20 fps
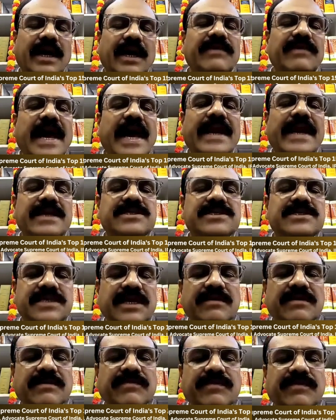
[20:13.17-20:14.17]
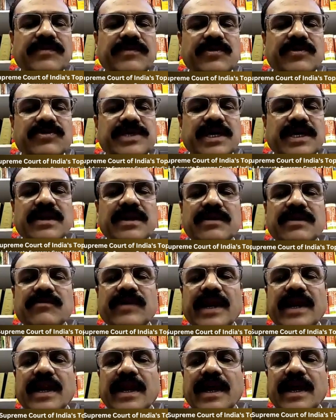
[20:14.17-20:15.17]
I will arrange in future
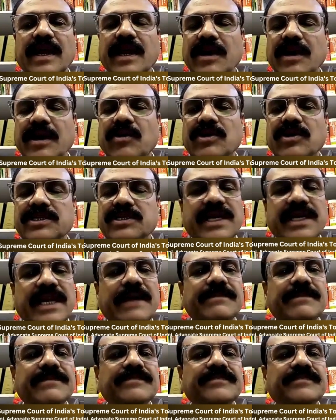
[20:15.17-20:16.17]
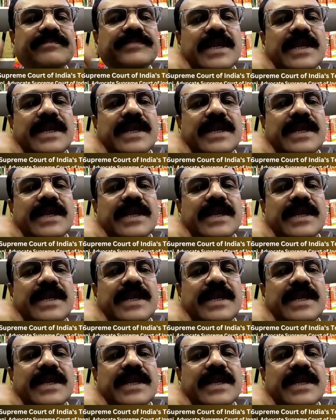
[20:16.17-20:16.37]
when I got the time.